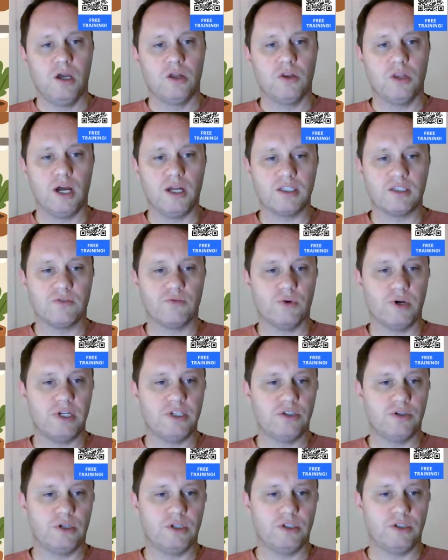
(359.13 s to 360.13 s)
Lots of
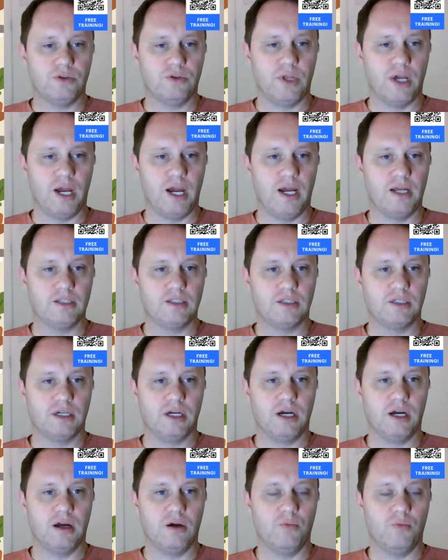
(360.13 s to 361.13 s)
ways you can do that.
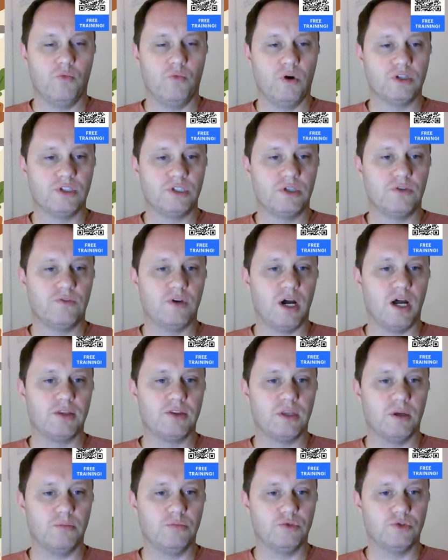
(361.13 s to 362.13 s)
Once you've
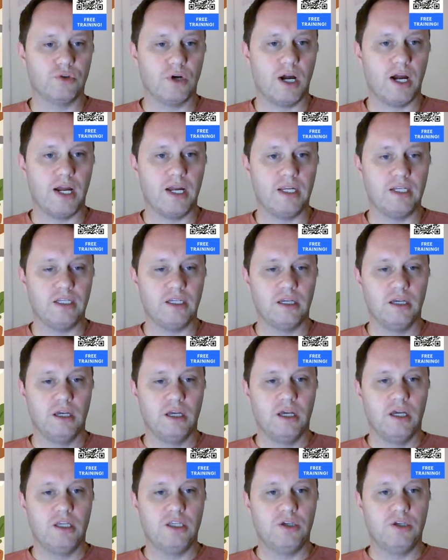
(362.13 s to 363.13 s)
got them dried,
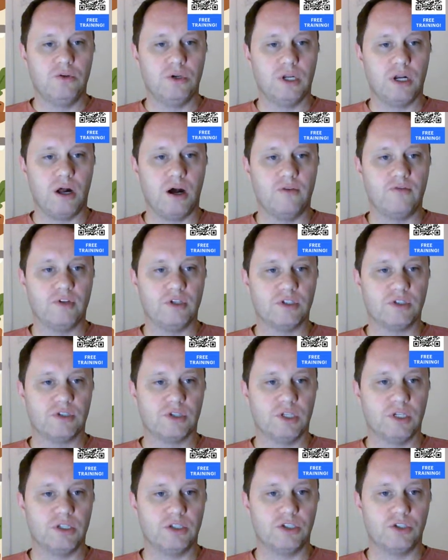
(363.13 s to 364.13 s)
you can
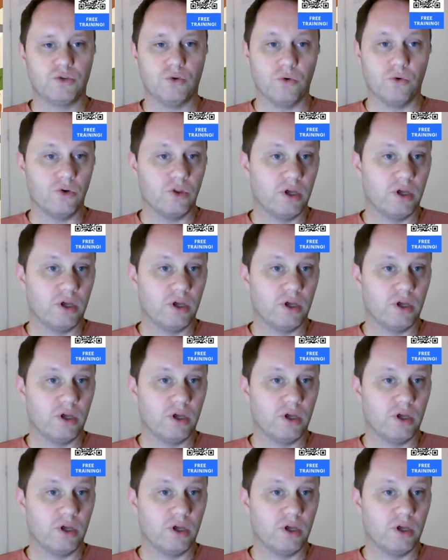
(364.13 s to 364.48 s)
obviously store